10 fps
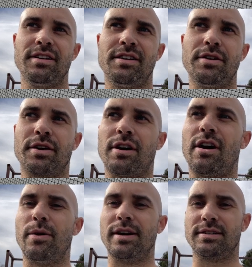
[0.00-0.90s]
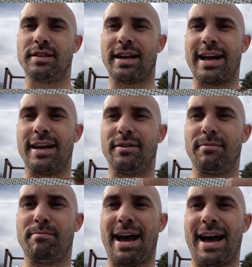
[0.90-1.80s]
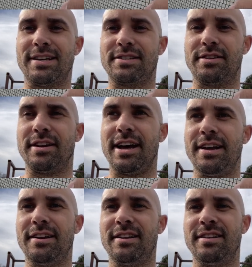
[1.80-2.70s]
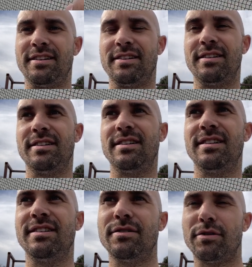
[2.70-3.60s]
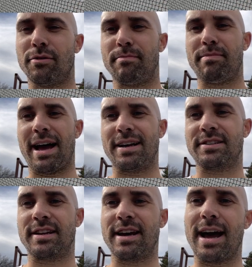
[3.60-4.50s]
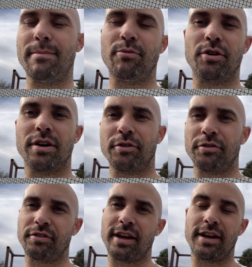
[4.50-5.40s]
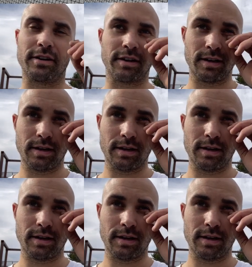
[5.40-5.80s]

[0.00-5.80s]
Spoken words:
you can always land past the net or past the gap, whatever you're skating.